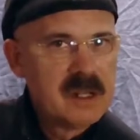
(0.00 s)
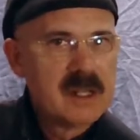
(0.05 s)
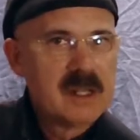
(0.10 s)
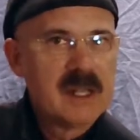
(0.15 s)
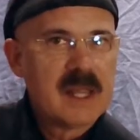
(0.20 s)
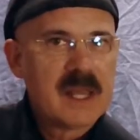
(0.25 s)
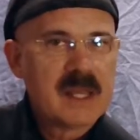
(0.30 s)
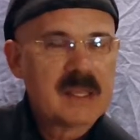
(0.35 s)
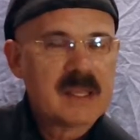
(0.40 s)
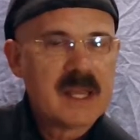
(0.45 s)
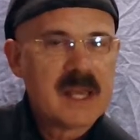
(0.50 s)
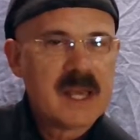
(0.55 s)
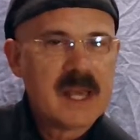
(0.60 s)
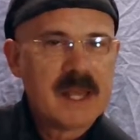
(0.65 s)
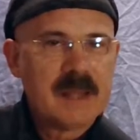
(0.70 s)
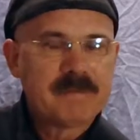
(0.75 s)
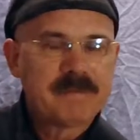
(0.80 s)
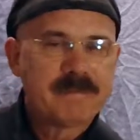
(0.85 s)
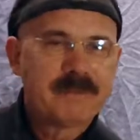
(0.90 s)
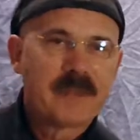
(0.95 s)
like
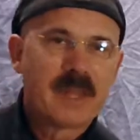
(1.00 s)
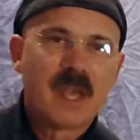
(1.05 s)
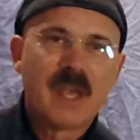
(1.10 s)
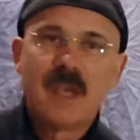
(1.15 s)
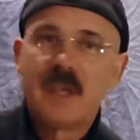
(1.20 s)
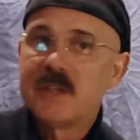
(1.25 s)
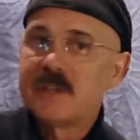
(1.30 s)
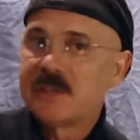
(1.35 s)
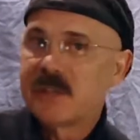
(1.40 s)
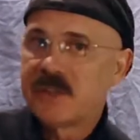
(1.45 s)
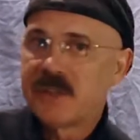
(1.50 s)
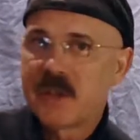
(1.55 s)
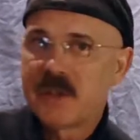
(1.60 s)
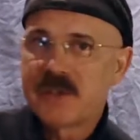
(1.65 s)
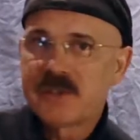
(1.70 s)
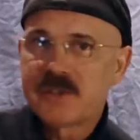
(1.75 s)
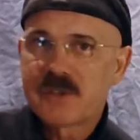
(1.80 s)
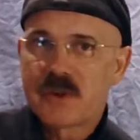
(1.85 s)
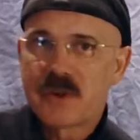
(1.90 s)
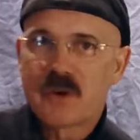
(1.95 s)
that. So
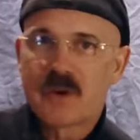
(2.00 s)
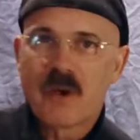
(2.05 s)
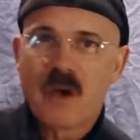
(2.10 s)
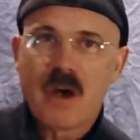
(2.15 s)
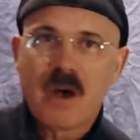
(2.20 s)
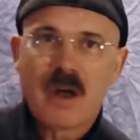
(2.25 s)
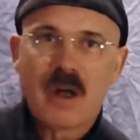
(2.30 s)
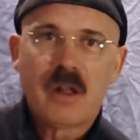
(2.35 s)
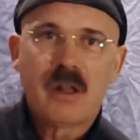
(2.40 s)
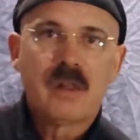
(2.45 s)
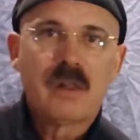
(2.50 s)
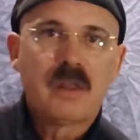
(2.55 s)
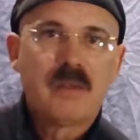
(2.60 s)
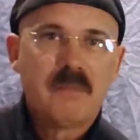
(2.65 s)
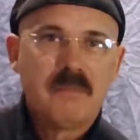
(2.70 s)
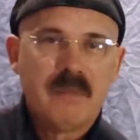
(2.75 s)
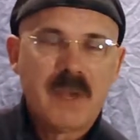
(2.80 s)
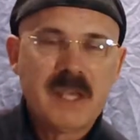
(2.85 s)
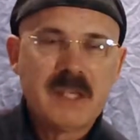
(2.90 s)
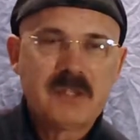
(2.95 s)
those are all
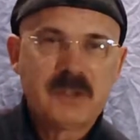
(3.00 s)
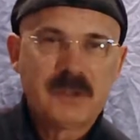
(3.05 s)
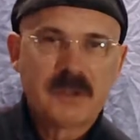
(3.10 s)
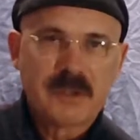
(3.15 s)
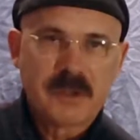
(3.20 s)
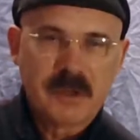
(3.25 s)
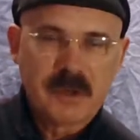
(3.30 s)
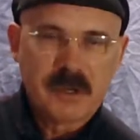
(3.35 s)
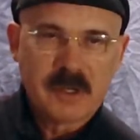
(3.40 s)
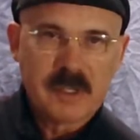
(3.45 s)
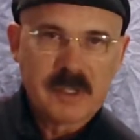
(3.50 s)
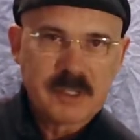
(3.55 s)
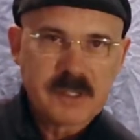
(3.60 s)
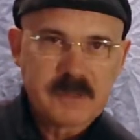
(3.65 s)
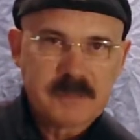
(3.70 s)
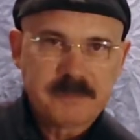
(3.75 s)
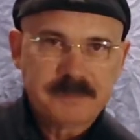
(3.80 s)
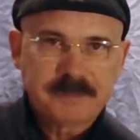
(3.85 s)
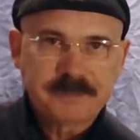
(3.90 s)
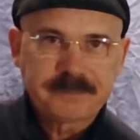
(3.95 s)
major
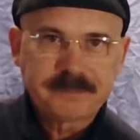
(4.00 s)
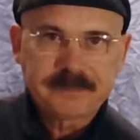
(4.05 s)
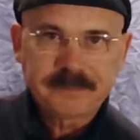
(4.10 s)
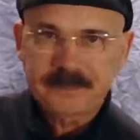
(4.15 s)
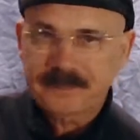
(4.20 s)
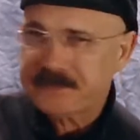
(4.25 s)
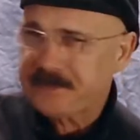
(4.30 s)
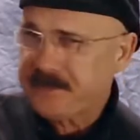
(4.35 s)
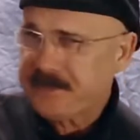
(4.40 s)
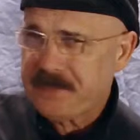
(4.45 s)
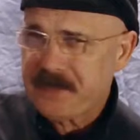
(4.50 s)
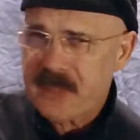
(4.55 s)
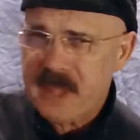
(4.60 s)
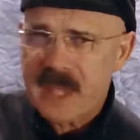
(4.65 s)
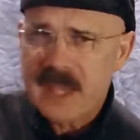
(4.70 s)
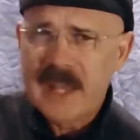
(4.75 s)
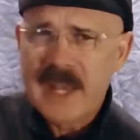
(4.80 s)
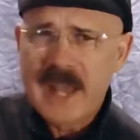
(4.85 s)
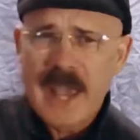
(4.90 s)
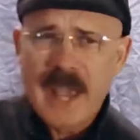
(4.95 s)
thirds.
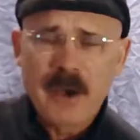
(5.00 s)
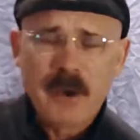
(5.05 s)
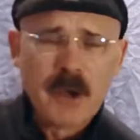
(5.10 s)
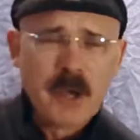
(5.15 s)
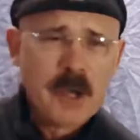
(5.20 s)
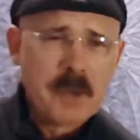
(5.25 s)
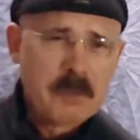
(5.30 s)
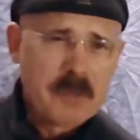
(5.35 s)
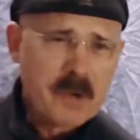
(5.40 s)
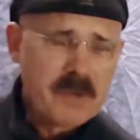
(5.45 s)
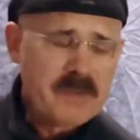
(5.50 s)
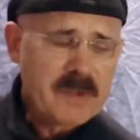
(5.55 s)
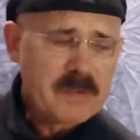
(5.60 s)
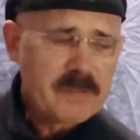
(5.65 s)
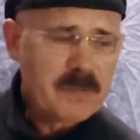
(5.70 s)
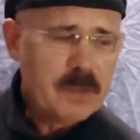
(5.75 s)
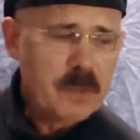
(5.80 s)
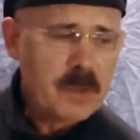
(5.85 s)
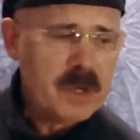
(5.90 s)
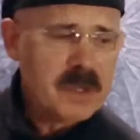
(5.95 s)
Now
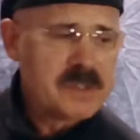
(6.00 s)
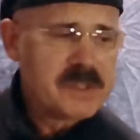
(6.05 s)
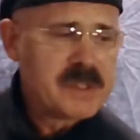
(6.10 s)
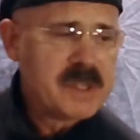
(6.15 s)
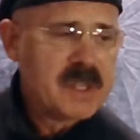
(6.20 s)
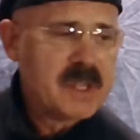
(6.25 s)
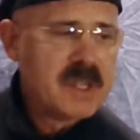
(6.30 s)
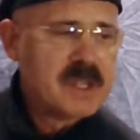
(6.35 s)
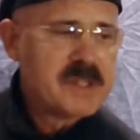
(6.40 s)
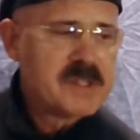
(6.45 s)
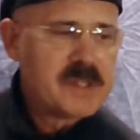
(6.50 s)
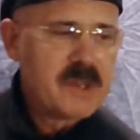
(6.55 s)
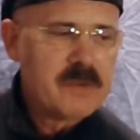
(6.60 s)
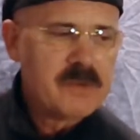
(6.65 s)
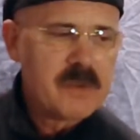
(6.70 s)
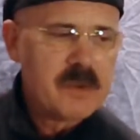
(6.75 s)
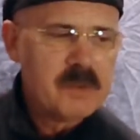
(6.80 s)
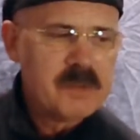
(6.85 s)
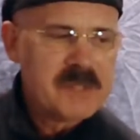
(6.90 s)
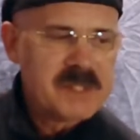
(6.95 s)
perfect fourths. So
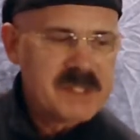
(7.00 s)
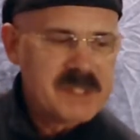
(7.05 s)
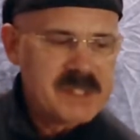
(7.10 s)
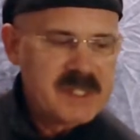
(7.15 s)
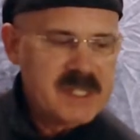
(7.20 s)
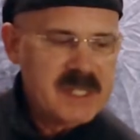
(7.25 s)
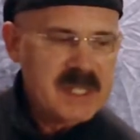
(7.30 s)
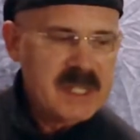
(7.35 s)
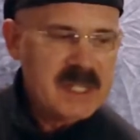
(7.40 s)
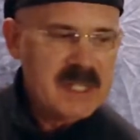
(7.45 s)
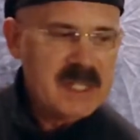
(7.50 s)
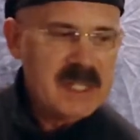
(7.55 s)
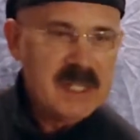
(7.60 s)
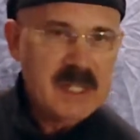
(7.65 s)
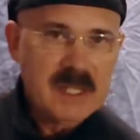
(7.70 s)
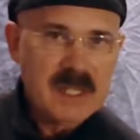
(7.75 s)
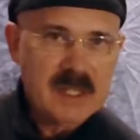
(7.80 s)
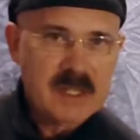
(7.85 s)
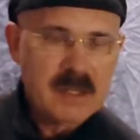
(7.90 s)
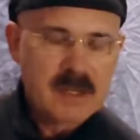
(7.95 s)
from
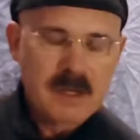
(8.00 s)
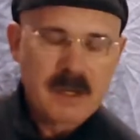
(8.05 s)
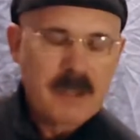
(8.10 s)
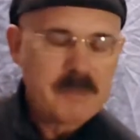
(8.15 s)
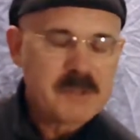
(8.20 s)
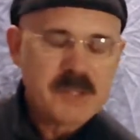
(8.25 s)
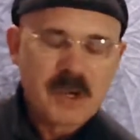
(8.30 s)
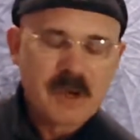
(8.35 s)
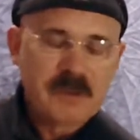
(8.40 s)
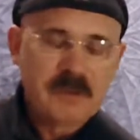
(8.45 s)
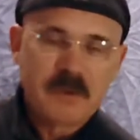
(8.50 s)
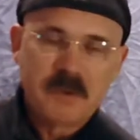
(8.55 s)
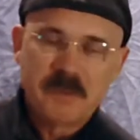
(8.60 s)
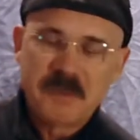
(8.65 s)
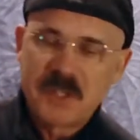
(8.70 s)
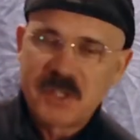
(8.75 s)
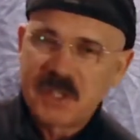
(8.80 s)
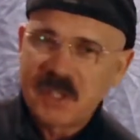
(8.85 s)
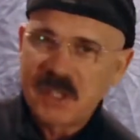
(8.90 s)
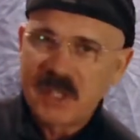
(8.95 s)
from
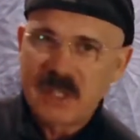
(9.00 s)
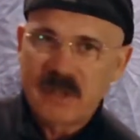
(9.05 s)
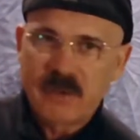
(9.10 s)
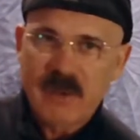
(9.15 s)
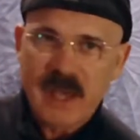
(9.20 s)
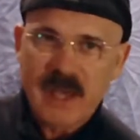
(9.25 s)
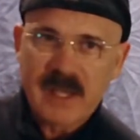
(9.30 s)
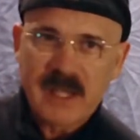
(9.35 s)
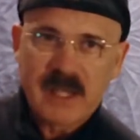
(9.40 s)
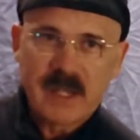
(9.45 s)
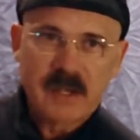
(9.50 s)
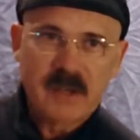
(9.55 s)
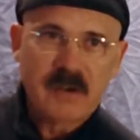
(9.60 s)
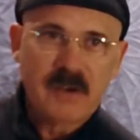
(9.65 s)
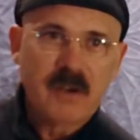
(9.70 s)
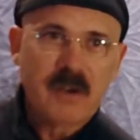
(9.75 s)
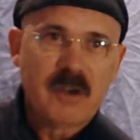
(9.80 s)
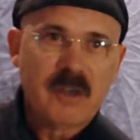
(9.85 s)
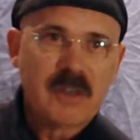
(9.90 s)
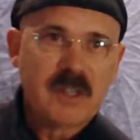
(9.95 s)
G right here
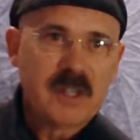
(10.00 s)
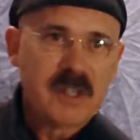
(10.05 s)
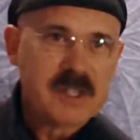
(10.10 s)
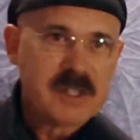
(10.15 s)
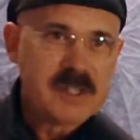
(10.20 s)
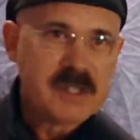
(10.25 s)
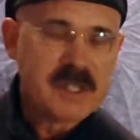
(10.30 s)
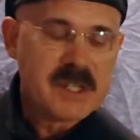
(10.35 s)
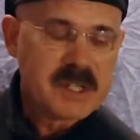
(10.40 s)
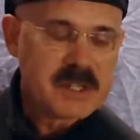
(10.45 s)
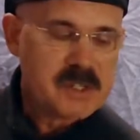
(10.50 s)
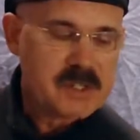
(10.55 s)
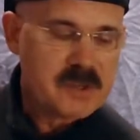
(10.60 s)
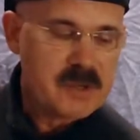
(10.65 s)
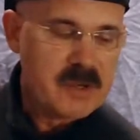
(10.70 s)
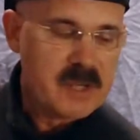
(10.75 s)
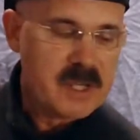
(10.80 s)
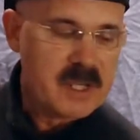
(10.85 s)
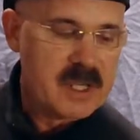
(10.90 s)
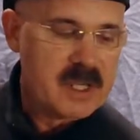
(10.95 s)
on the 6th
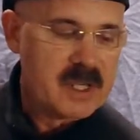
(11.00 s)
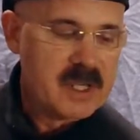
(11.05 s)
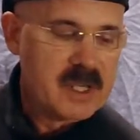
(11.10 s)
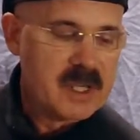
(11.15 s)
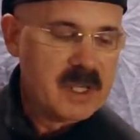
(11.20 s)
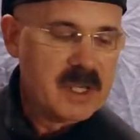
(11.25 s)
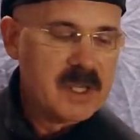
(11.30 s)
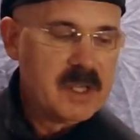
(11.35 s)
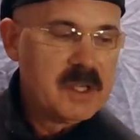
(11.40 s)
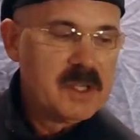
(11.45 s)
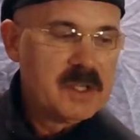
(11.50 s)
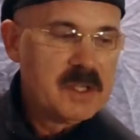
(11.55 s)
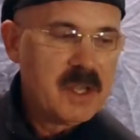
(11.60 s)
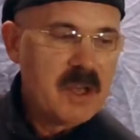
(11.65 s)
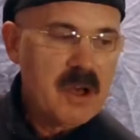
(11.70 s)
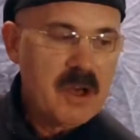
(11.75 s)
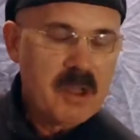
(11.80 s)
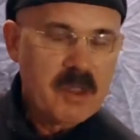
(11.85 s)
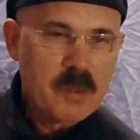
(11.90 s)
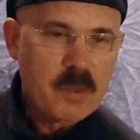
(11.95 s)
string
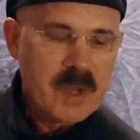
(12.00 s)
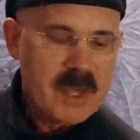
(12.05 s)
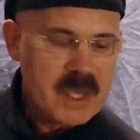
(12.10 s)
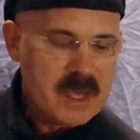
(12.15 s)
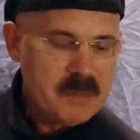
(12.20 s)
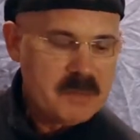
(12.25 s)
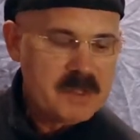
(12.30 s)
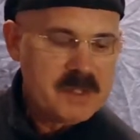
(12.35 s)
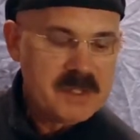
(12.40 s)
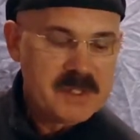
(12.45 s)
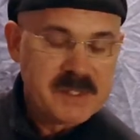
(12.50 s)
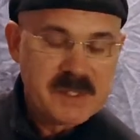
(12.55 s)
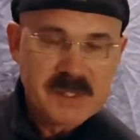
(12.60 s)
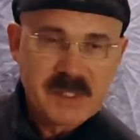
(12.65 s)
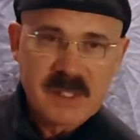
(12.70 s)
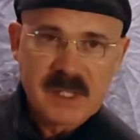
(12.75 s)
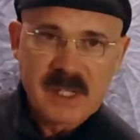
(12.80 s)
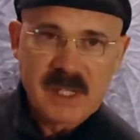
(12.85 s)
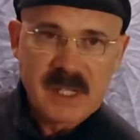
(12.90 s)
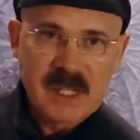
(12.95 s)
all the way up to
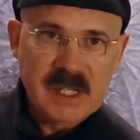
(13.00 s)
C